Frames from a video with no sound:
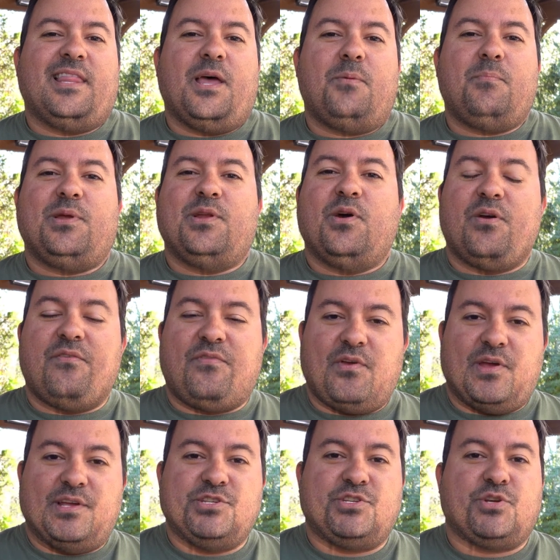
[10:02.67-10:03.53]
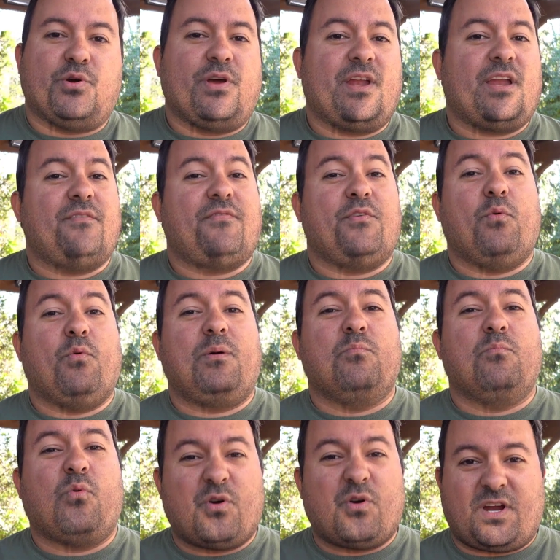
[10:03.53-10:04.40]
let me know if you enjoyed it. If you
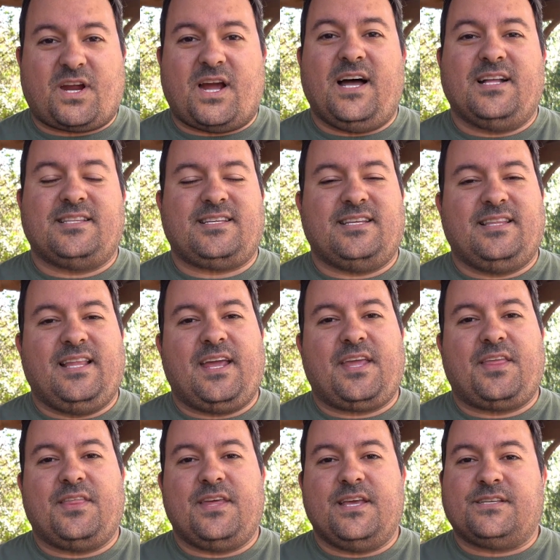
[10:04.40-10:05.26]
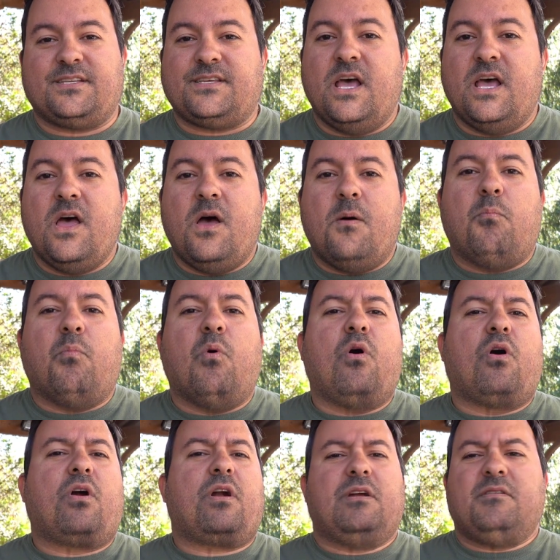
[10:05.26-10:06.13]
want more content like this,
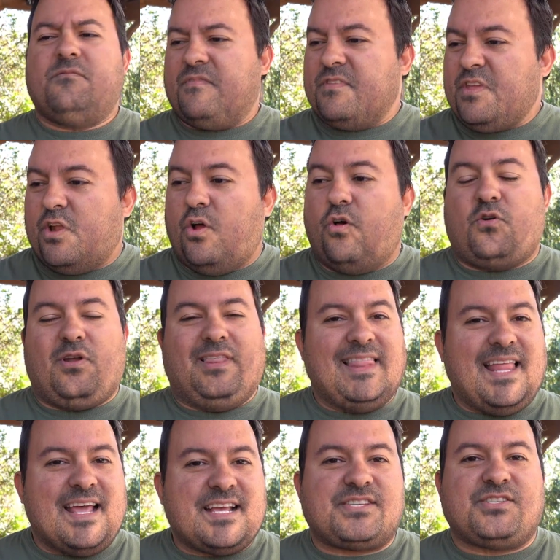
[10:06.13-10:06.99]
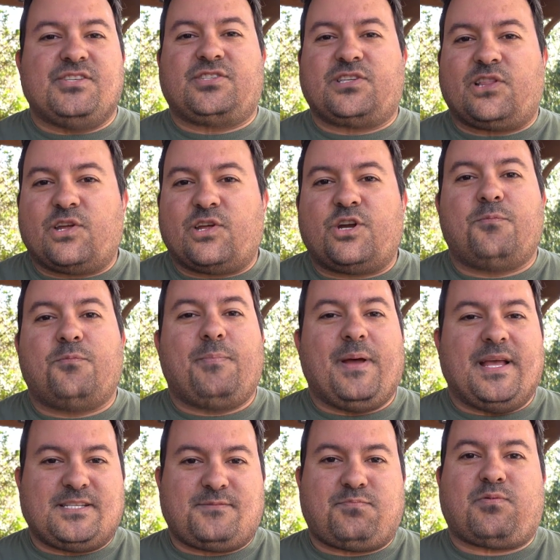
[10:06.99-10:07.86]
more lessons learned,
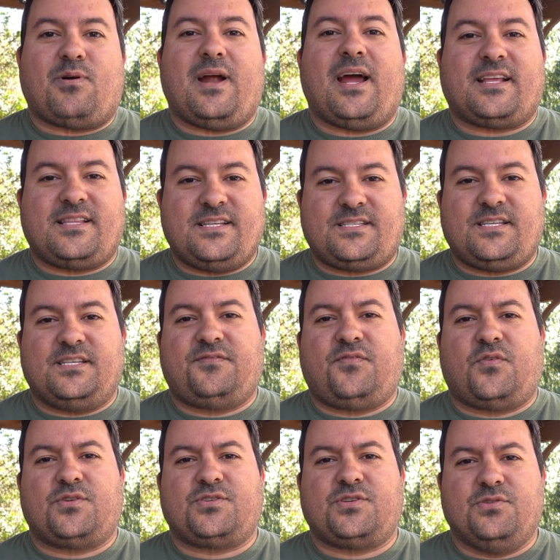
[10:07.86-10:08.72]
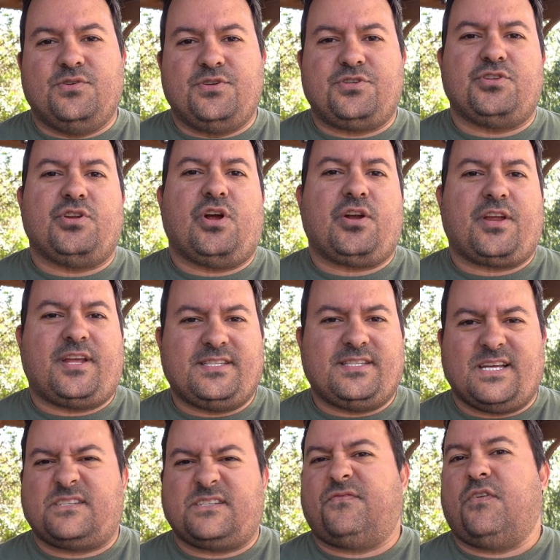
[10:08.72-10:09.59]
best practices for solution
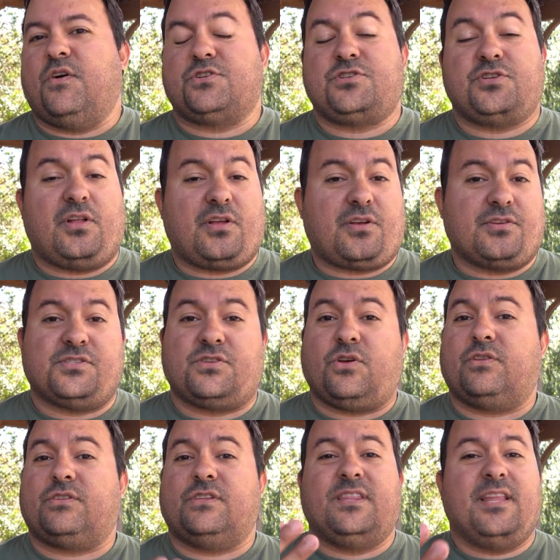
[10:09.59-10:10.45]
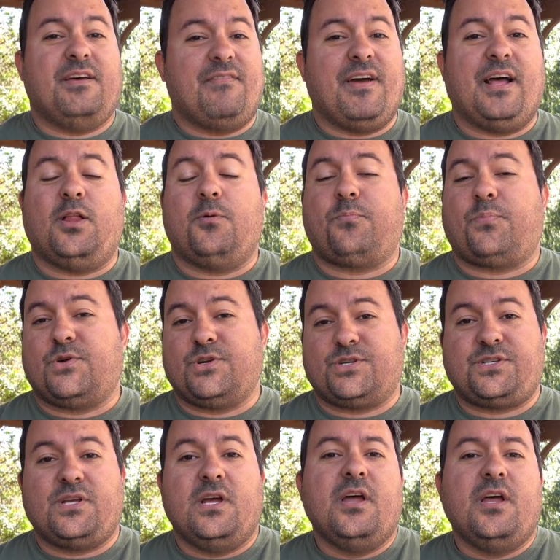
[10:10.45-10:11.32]
architects, functional consultant,
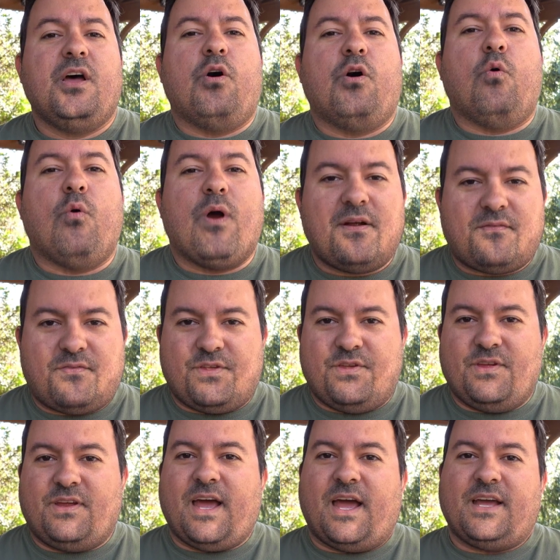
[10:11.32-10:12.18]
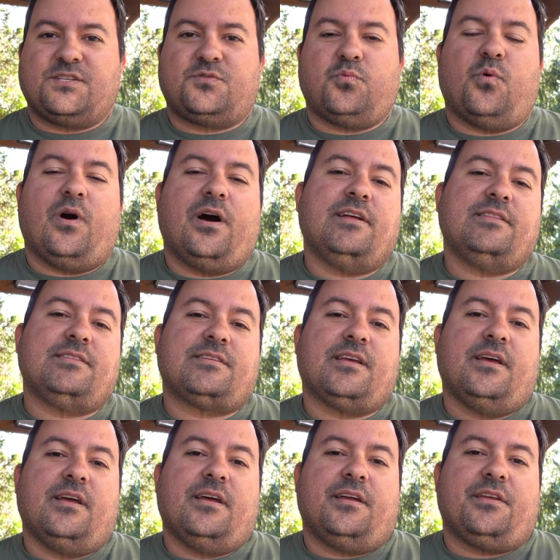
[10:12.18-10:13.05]
developers, whoever you guys
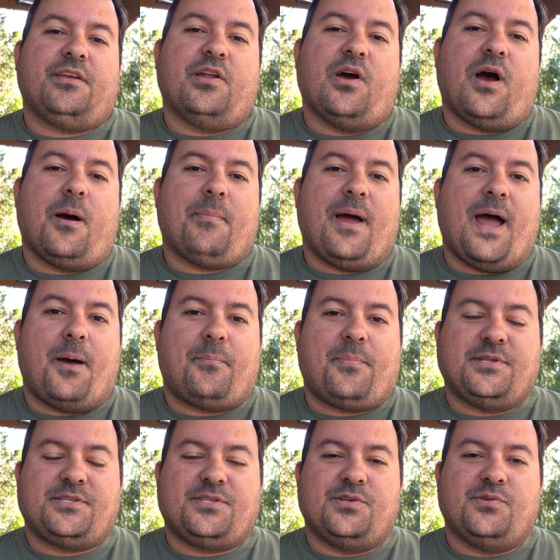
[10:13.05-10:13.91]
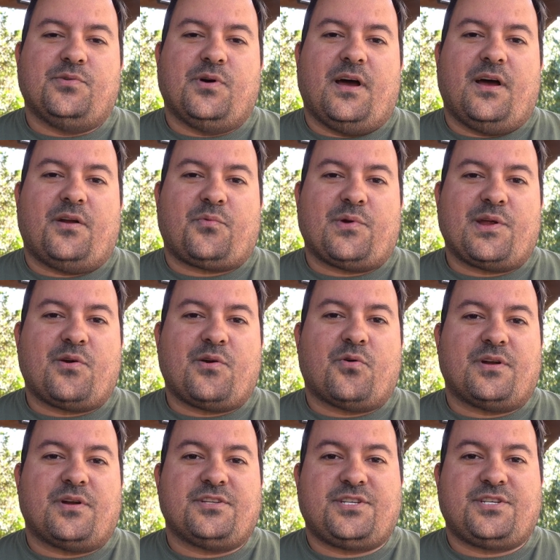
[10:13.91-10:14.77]
want, I'm happy to
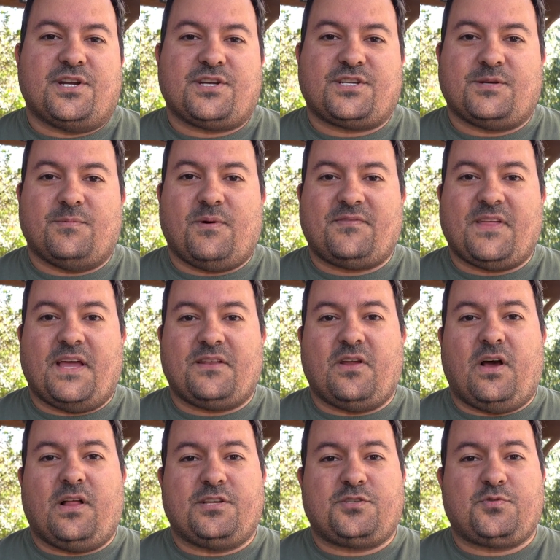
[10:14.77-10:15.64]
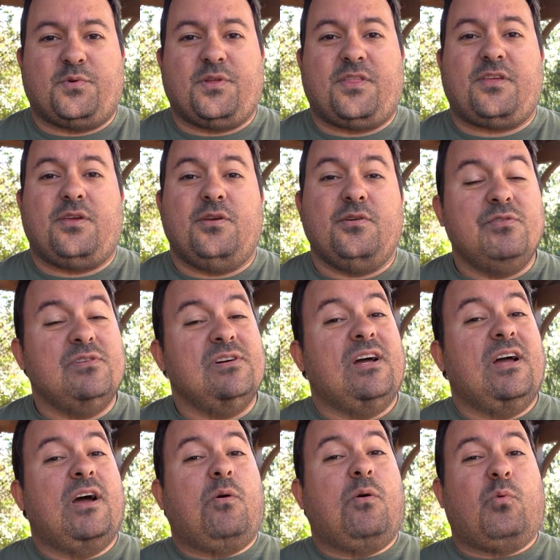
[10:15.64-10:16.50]
record and share some of that knowledge with you.
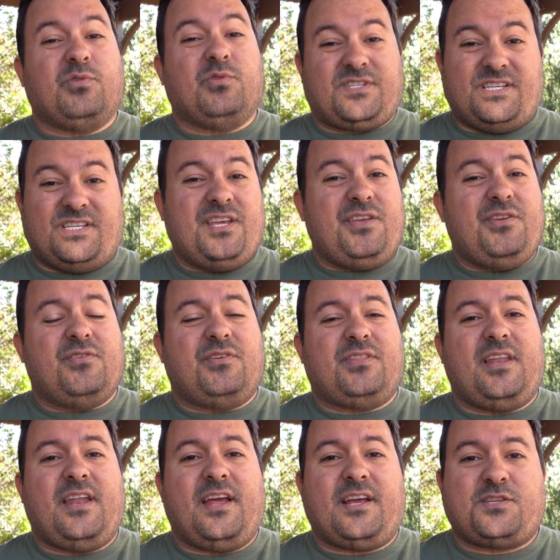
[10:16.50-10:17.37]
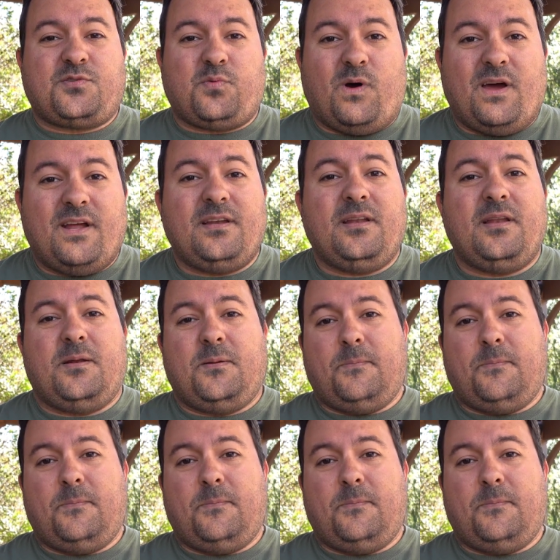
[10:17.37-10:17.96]
We'll see you on the next one.